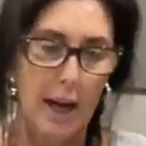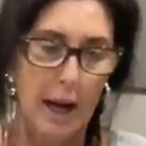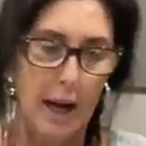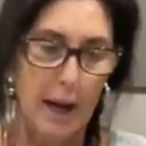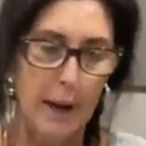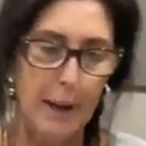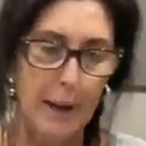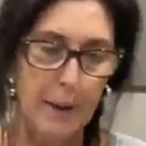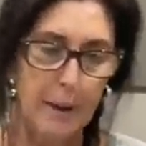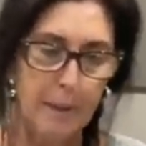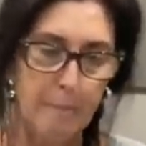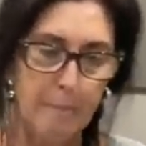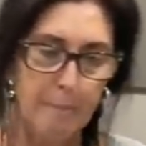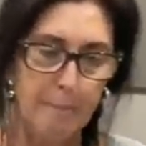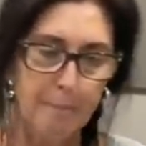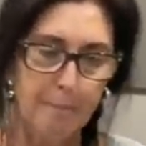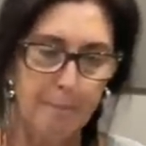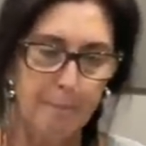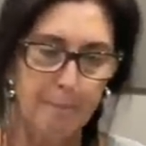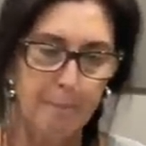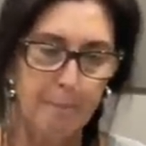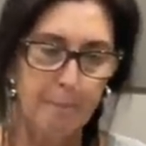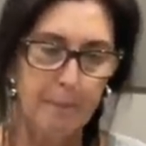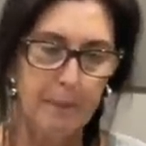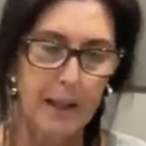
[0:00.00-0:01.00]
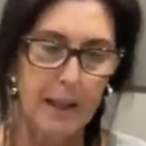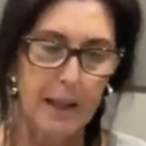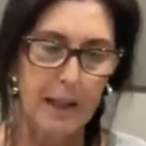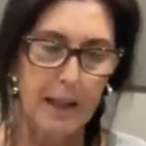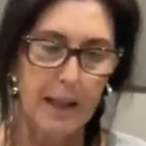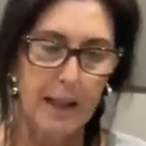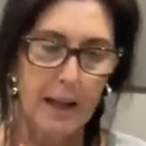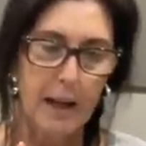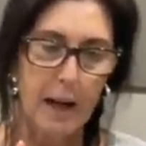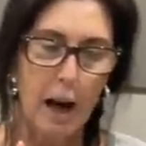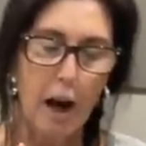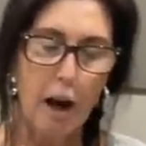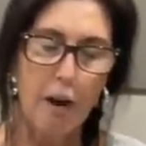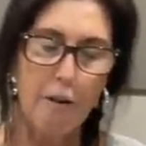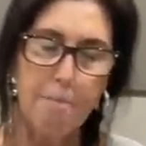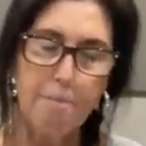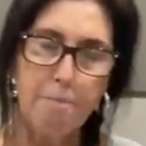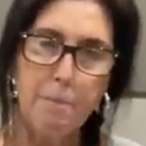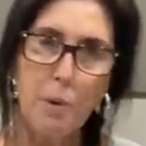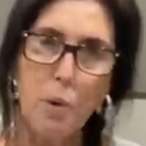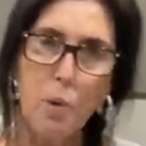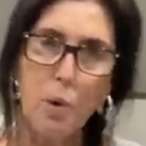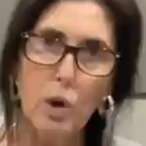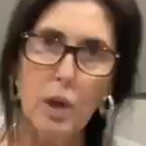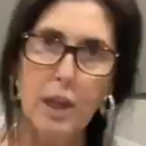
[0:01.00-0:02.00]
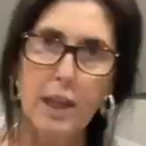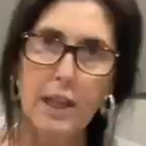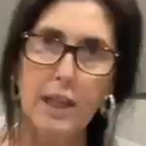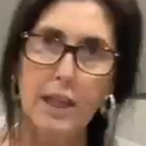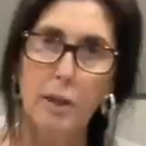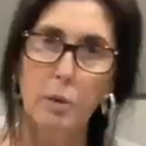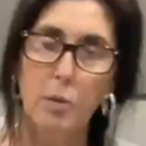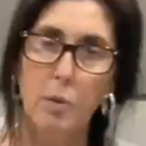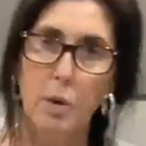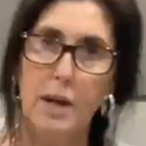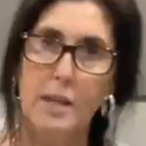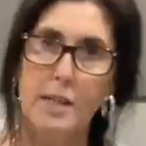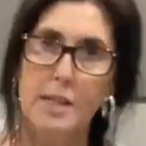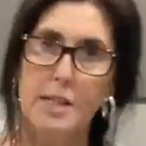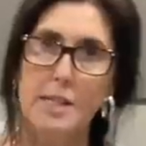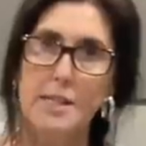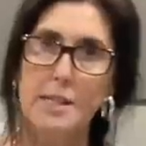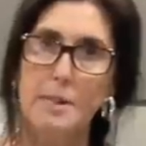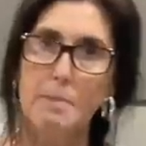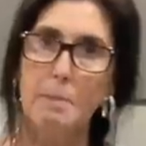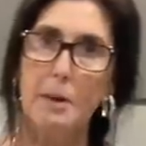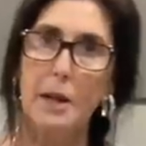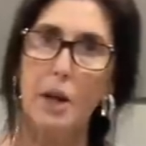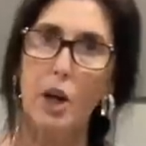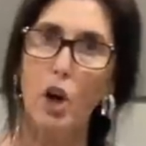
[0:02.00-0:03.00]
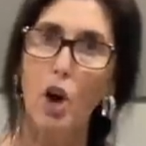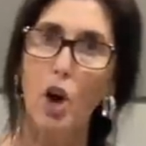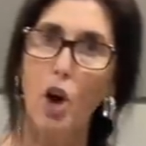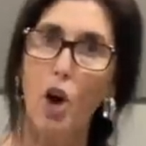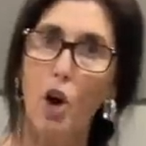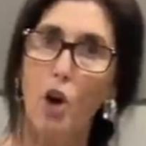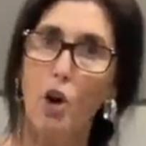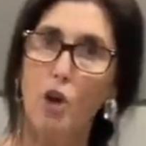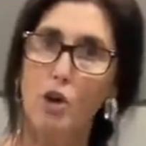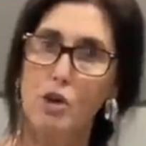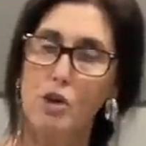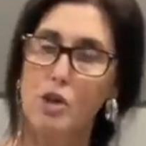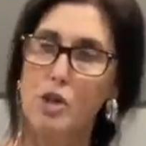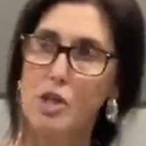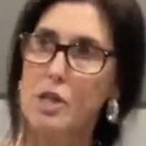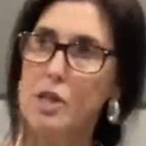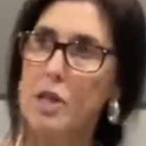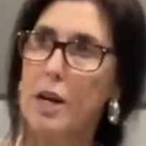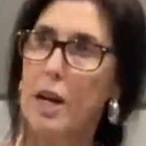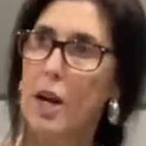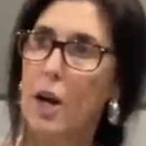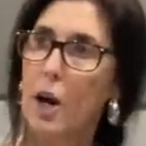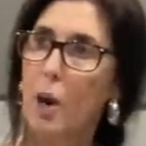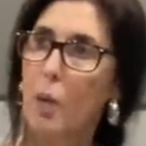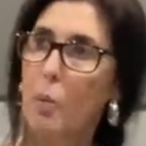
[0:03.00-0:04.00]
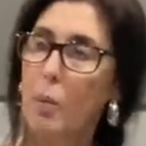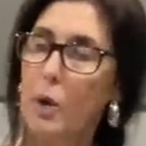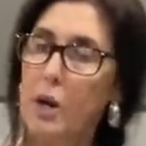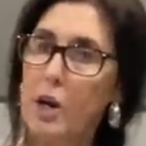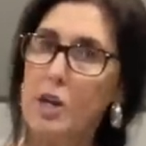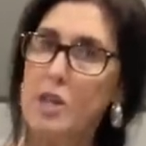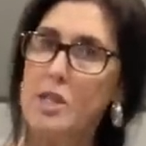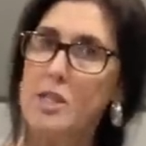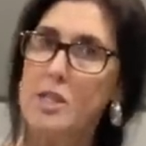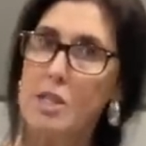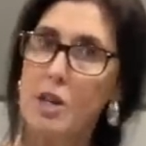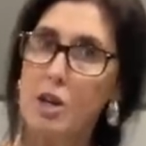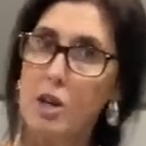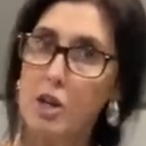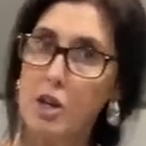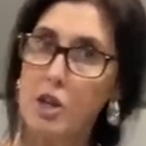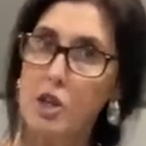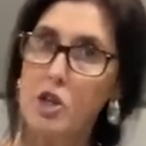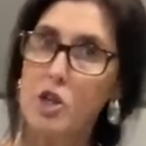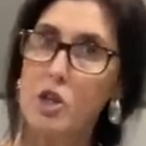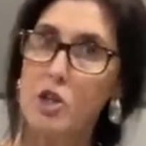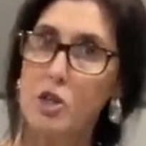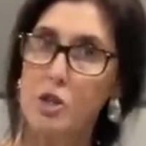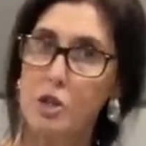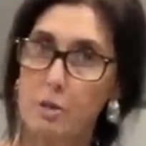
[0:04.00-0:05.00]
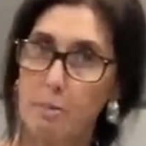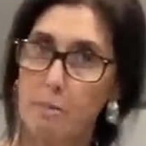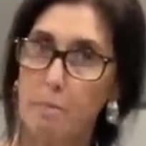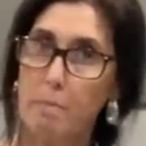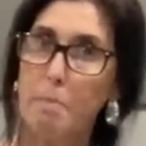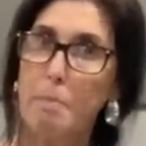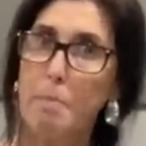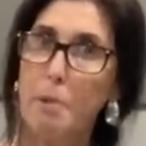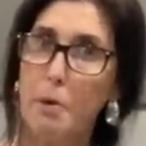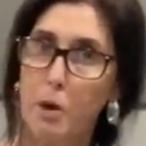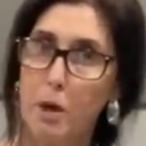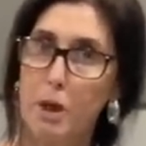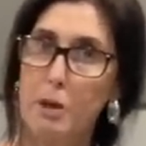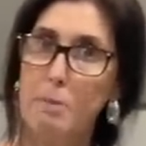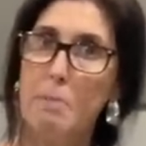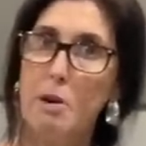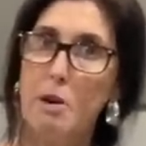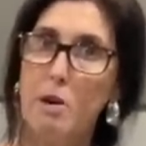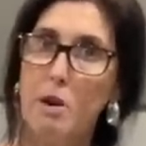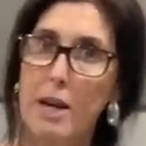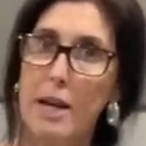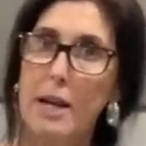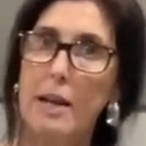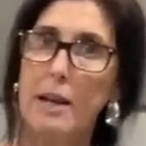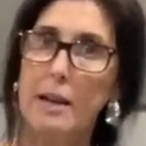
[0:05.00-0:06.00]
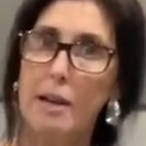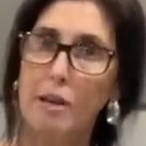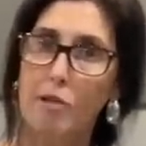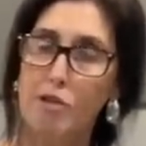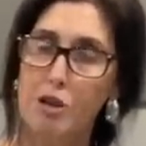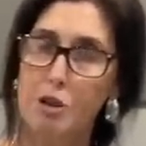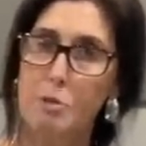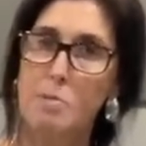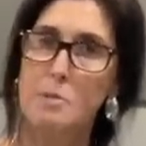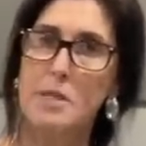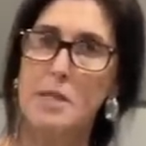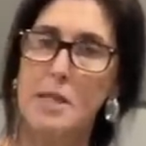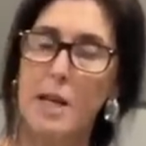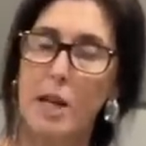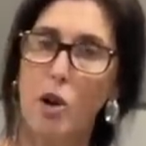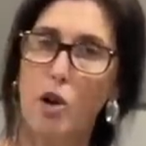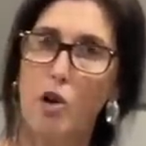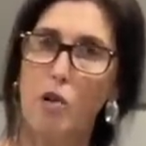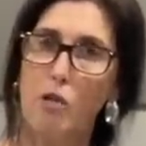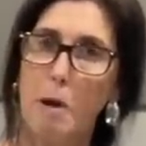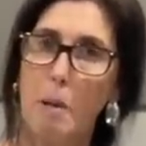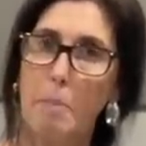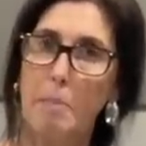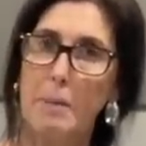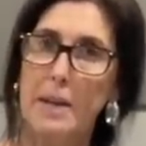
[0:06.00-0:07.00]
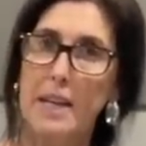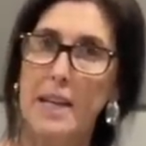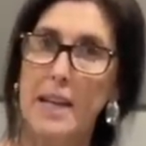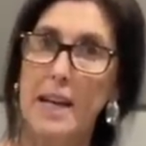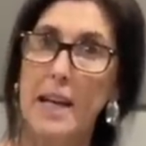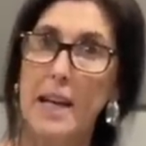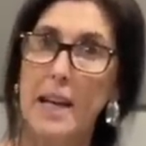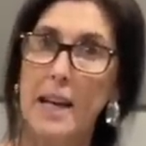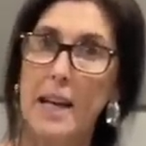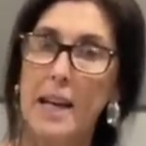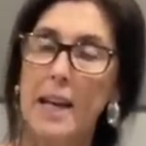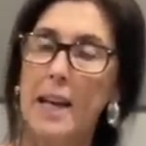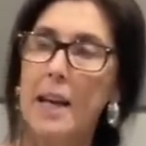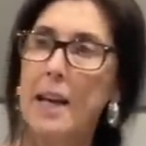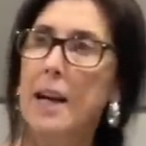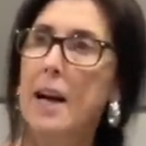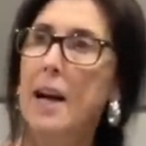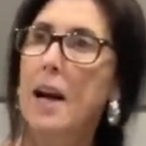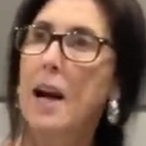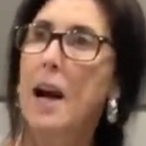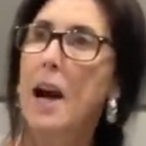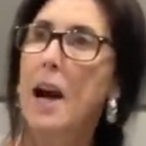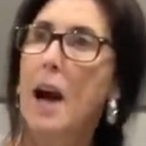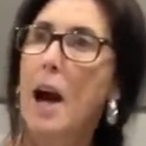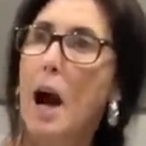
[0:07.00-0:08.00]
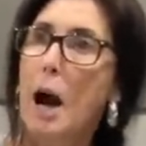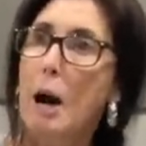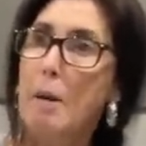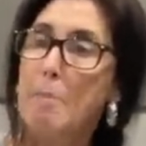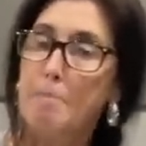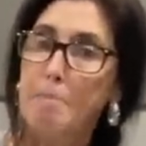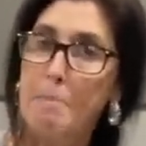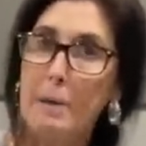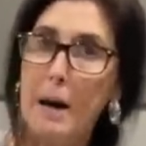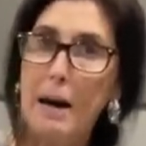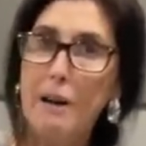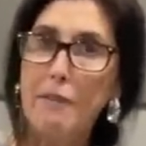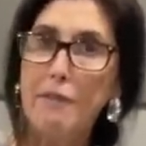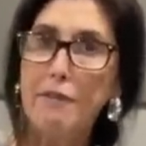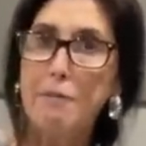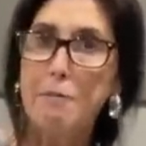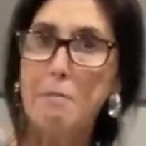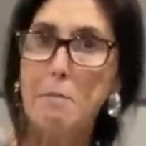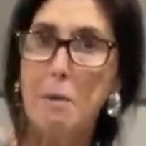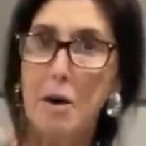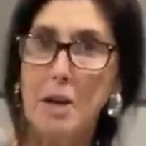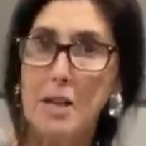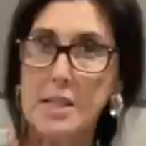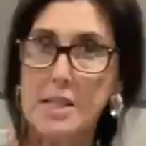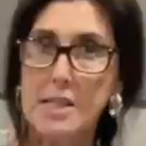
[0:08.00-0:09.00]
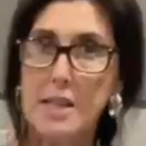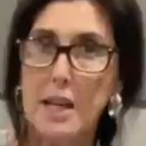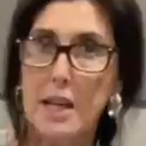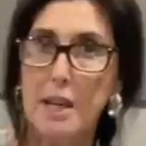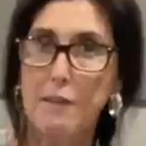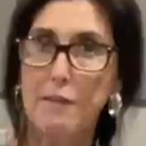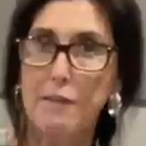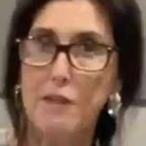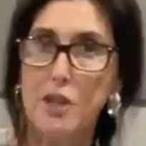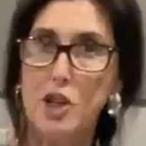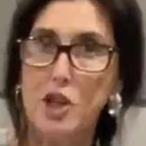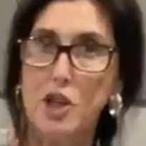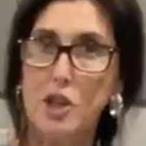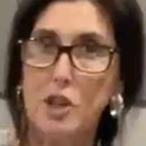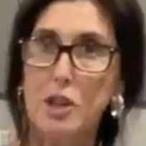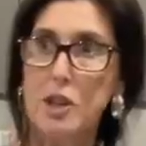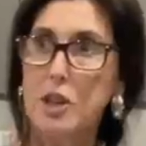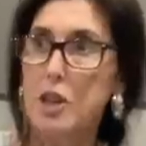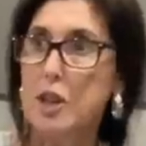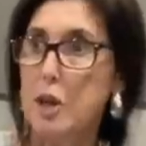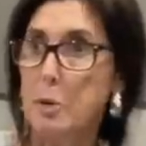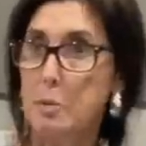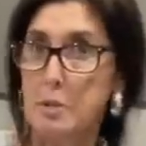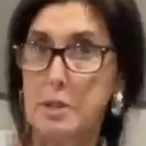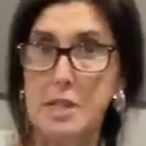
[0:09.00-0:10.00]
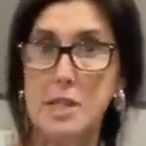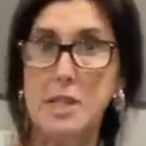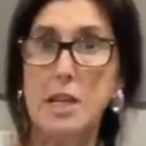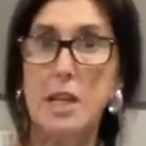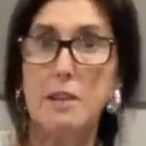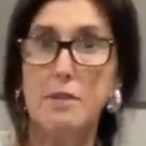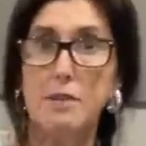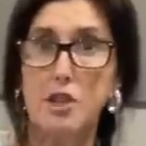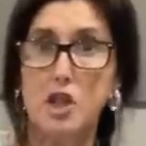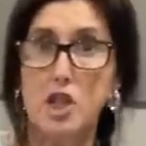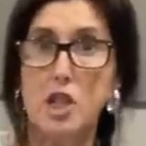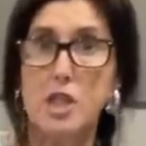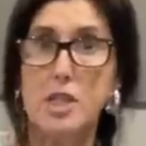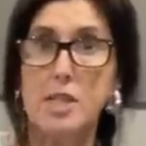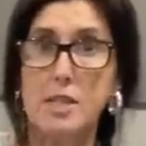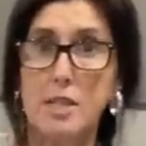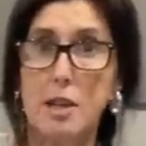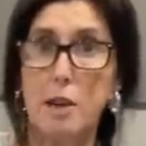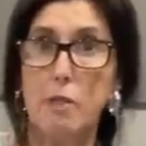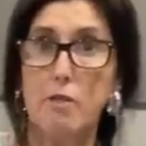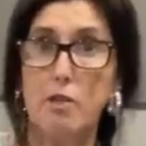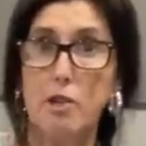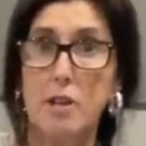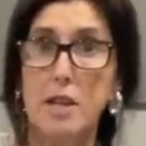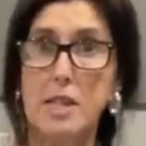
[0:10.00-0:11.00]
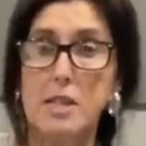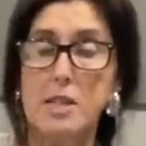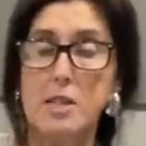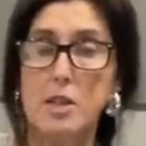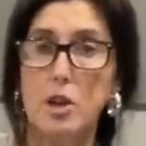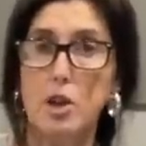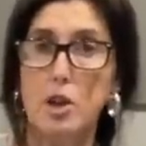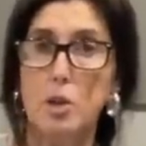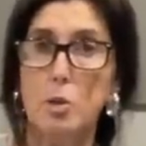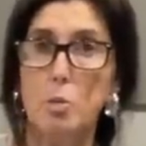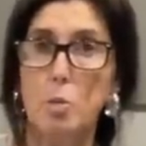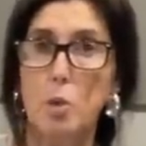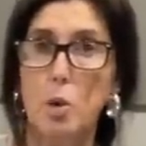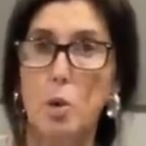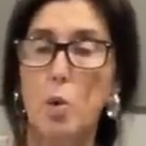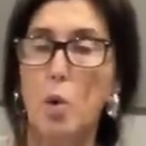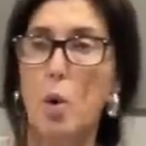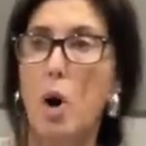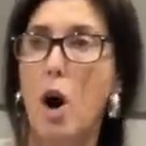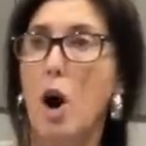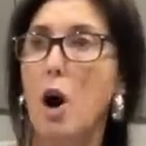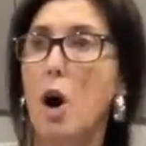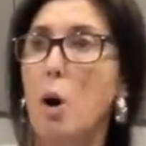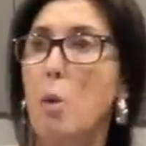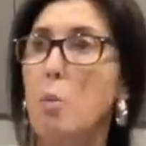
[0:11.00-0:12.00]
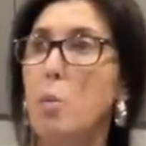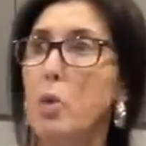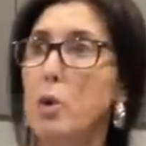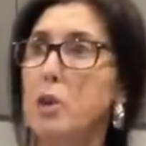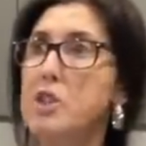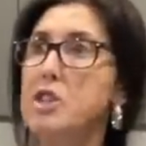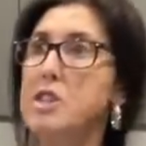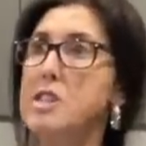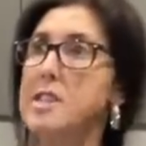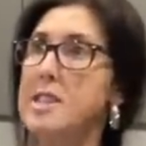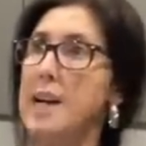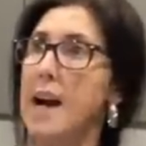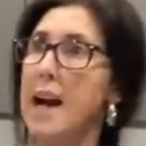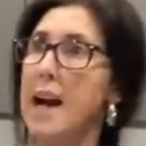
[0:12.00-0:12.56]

I've bought clear ones because when I start putting my Christmas decor up in here, above my television, you know where the television is, over on that side of the wall, I want to